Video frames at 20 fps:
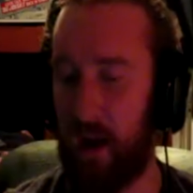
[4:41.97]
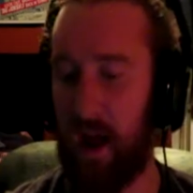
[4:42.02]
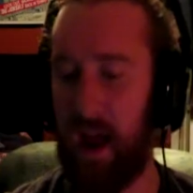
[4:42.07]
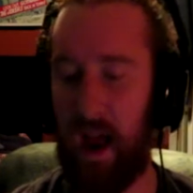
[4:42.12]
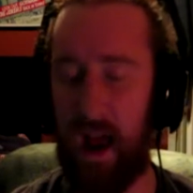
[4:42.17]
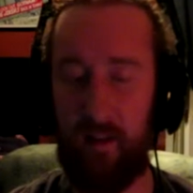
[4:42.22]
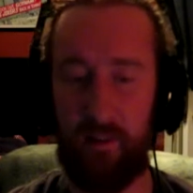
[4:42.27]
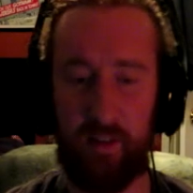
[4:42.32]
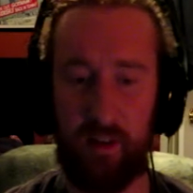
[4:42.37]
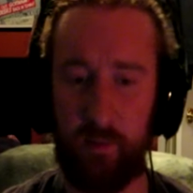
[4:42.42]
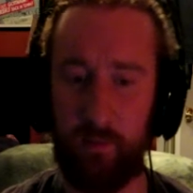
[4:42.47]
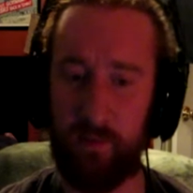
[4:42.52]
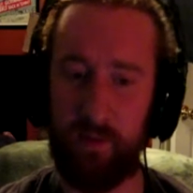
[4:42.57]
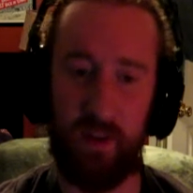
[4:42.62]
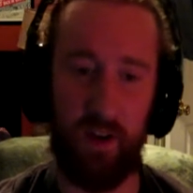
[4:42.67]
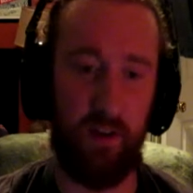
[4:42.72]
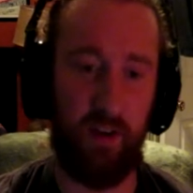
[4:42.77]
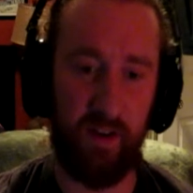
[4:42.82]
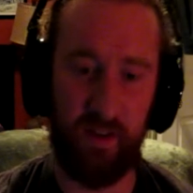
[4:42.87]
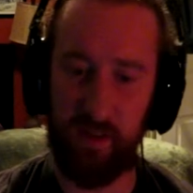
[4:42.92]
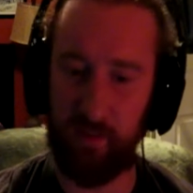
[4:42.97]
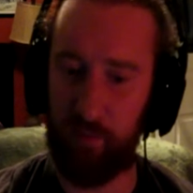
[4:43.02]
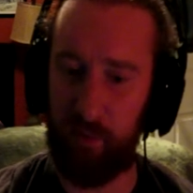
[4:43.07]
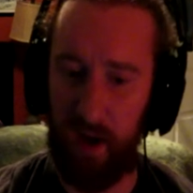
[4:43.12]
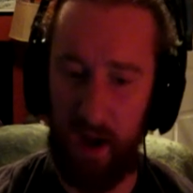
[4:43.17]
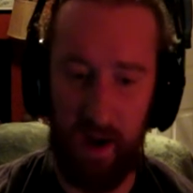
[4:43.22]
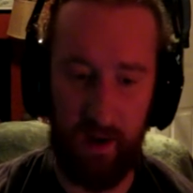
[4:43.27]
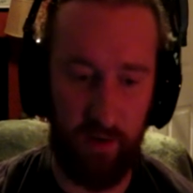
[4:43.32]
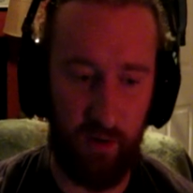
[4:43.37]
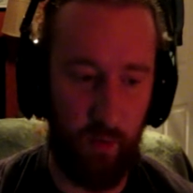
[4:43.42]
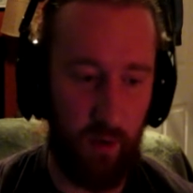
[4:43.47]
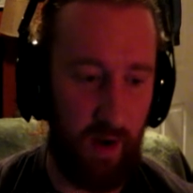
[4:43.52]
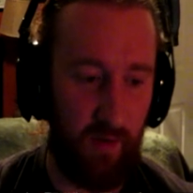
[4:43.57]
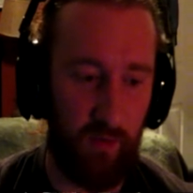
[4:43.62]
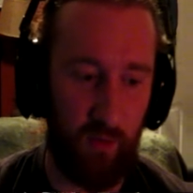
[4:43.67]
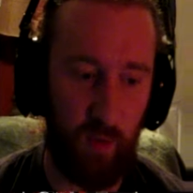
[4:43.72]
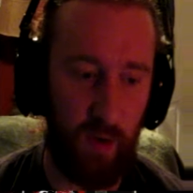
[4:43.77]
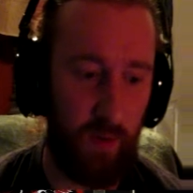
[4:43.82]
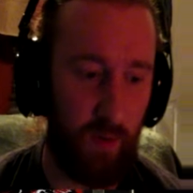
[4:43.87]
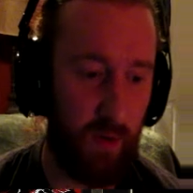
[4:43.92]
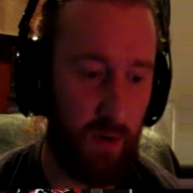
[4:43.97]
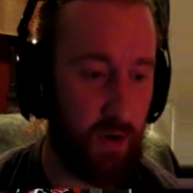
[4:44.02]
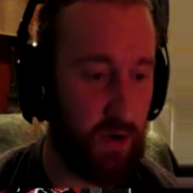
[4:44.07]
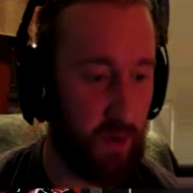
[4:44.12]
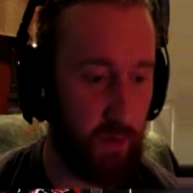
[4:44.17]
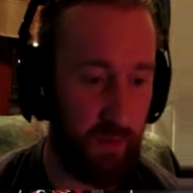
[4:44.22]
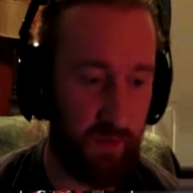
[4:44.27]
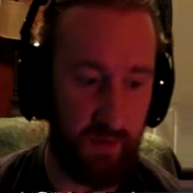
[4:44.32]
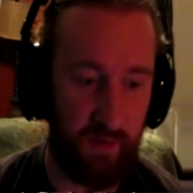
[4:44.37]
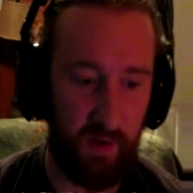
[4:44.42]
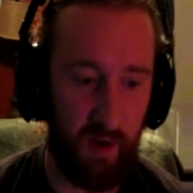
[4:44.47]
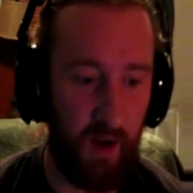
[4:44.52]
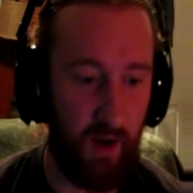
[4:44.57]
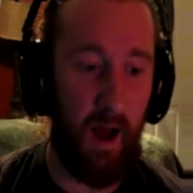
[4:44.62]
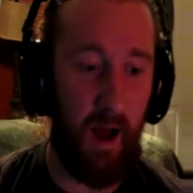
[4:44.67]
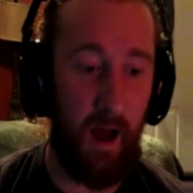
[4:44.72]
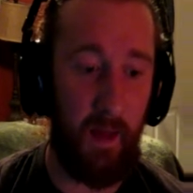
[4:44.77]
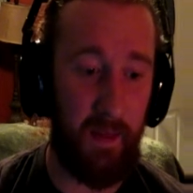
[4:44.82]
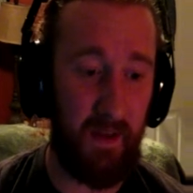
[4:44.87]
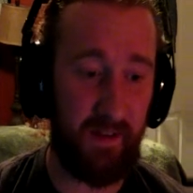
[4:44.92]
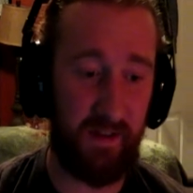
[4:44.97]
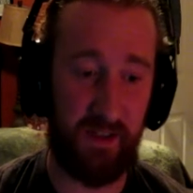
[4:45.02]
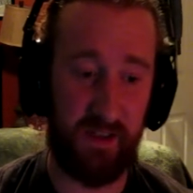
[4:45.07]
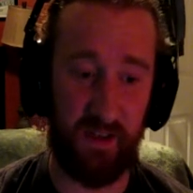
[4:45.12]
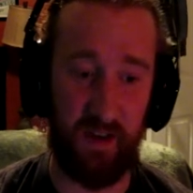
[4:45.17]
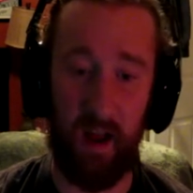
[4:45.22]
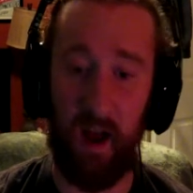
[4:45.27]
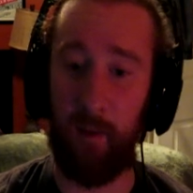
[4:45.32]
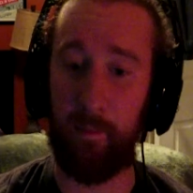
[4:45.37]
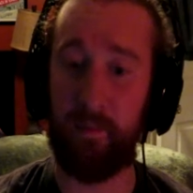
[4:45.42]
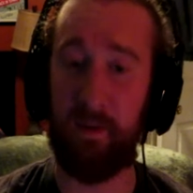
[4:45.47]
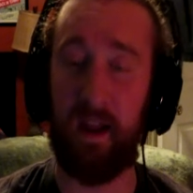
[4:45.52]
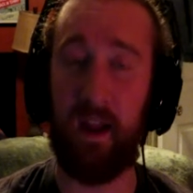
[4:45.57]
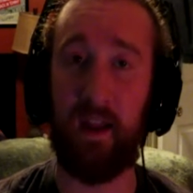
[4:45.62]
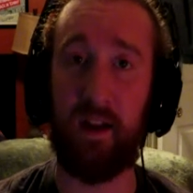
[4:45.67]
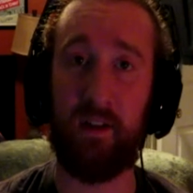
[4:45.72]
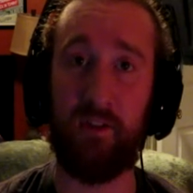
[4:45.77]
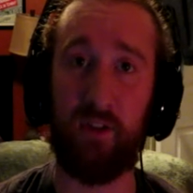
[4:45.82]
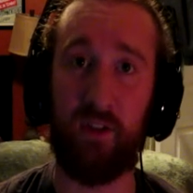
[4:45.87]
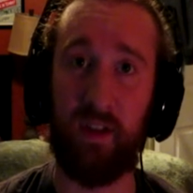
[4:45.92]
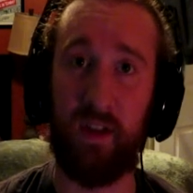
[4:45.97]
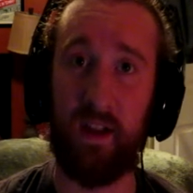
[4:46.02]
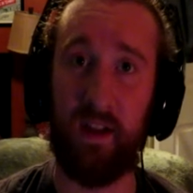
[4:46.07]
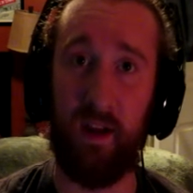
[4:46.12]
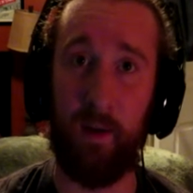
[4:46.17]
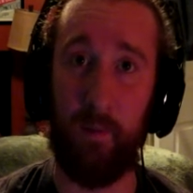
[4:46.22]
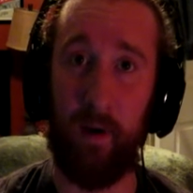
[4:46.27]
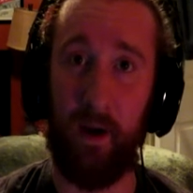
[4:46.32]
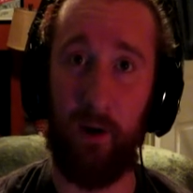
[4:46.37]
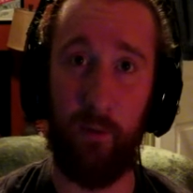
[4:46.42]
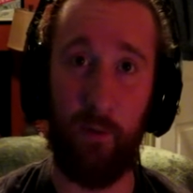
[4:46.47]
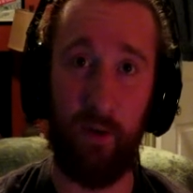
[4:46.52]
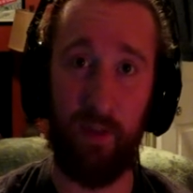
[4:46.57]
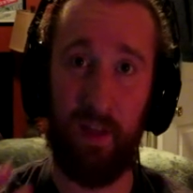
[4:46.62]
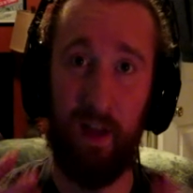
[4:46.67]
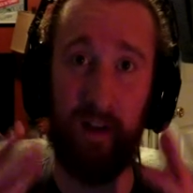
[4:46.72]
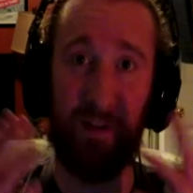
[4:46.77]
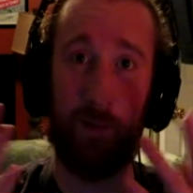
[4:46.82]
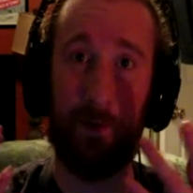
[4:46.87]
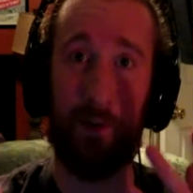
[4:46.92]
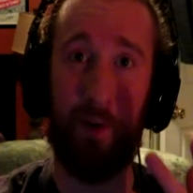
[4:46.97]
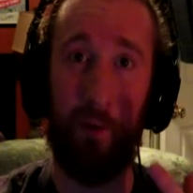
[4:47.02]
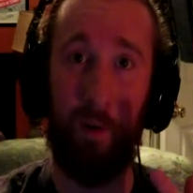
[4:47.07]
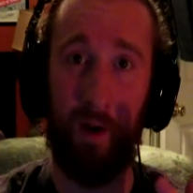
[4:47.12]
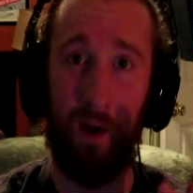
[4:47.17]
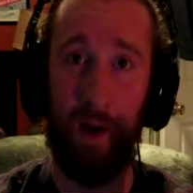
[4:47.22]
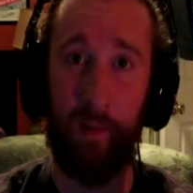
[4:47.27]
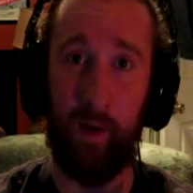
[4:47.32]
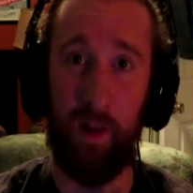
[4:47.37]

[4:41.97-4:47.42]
I have some series of planned or whatever what I want to do and stuff. Uh, this is just an update really about what the hell's been going on.